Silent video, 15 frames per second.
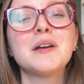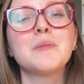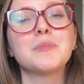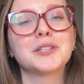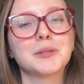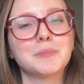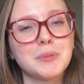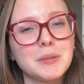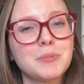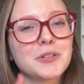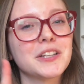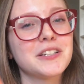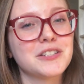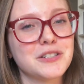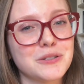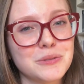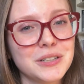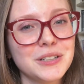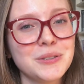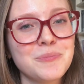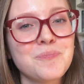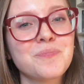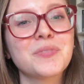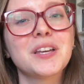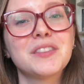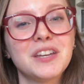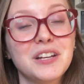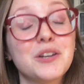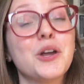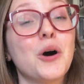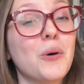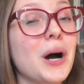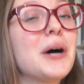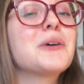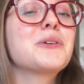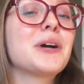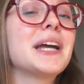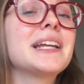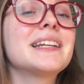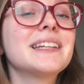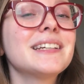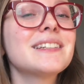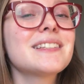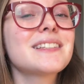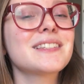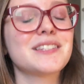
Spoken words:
but the people that do it, they know how great it is.